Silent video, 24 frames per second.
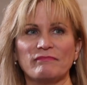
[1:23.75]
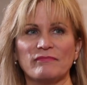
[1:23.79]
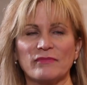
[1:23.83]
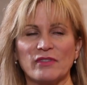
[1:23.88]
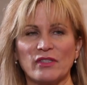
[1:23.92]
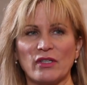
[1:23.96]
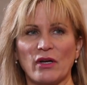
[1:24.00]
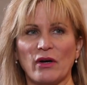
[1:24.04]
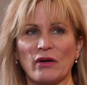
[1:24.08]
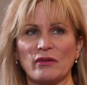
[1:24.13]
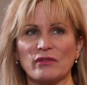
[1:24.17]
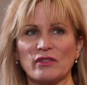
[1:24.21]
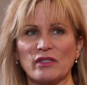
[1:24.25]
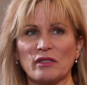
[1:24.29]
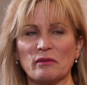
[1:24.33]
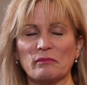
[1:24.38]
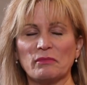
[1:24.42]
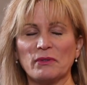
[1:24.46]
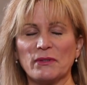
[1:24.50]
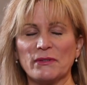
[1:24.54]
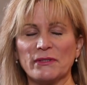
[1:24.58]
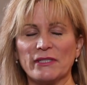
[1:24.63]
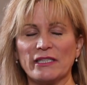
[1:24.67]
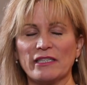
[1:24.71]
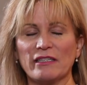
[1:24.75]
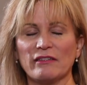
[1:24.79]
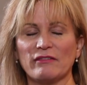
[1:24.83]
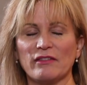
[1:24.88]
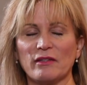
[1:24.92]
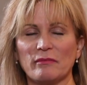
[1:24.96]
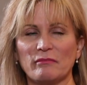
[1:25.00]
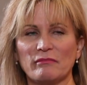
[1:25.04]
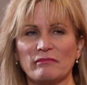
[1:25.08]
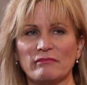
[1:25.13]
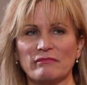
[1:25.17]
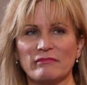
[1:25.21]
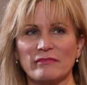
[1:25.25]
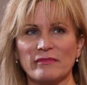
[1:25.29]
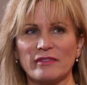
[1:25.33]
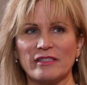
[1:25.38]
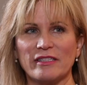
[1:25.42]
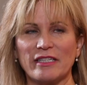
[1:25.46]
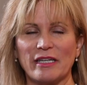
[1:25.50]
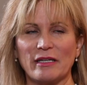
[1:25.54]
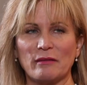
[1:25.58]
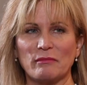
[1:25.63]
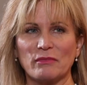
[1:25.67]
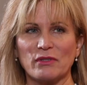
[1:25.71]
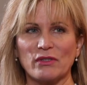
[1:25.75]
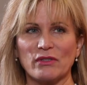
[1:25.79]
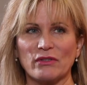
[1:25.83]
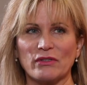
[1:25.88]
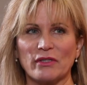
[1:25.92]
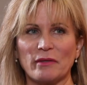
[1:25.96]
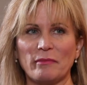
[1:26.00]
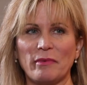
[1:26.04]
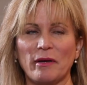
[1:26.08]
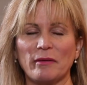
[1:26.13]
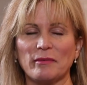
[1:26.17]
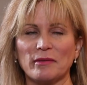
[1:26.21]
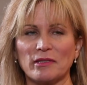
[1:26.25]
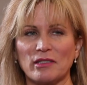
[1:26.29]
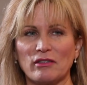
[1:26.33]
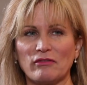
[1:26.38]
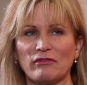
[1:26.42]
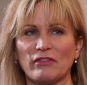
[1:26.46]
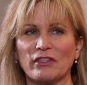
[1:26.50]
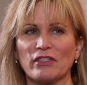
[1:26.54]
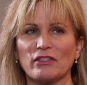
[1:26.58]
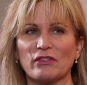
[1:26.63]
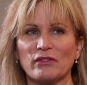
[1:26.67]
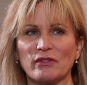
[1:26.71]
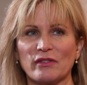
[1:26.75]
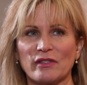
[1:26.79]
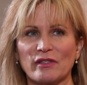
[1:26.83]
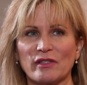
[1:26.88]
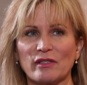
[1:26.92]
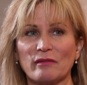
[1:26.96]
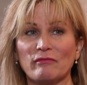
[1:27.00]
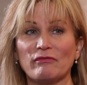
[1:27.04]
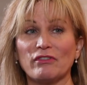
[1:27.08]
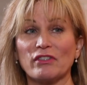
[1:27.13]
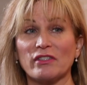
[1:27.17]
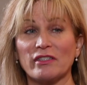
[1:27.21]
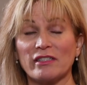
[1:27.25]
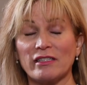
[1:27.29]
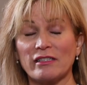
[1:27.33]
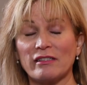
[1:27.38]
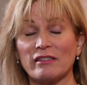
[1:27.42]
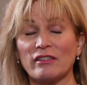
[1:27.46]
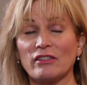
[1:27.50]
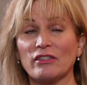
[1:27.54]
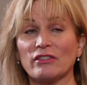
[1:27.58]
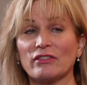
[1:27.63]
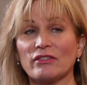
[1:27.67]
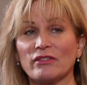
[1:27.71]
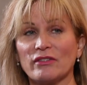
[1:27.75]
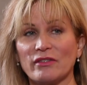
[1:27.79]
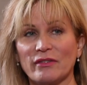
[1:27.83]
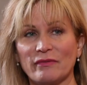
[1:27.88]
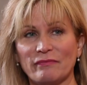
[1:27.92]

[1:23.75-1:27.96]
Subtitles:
So I was an employee of the state of Missouri Public Defender System for 6 years.